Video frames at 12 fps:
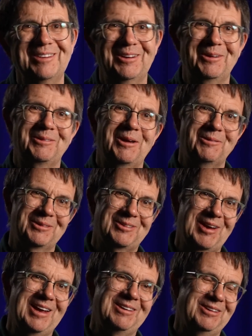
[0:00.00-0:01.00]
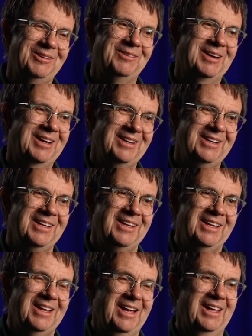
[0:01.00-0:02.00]
You know, don't try to
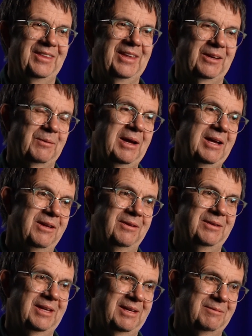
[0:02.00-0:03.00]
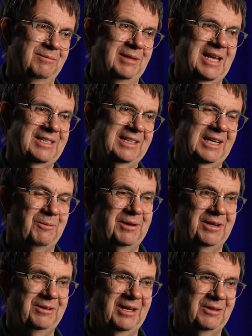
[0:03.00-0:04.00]
think, well, last thing I
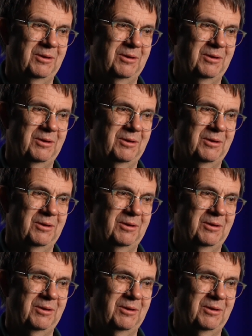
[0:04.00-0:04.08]
wanted,